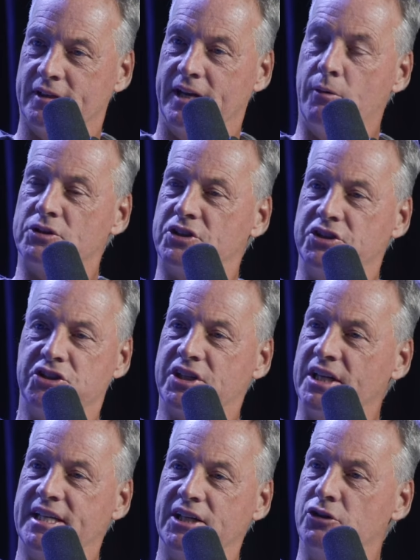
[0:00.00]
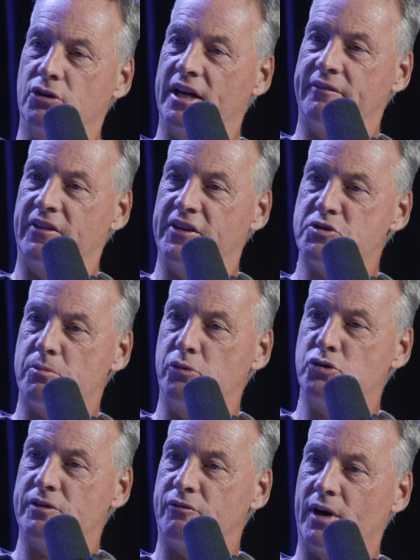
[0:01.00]
he wants to just continue to live in this
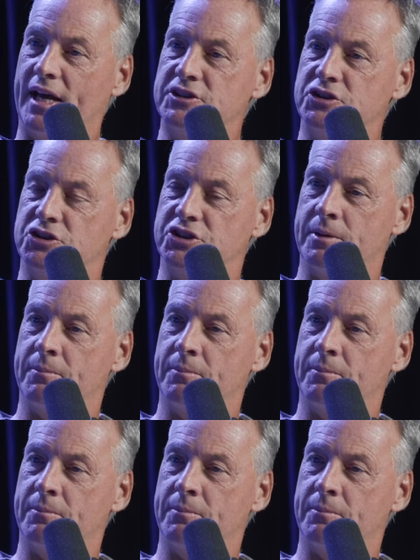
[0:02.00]
abusive relationship.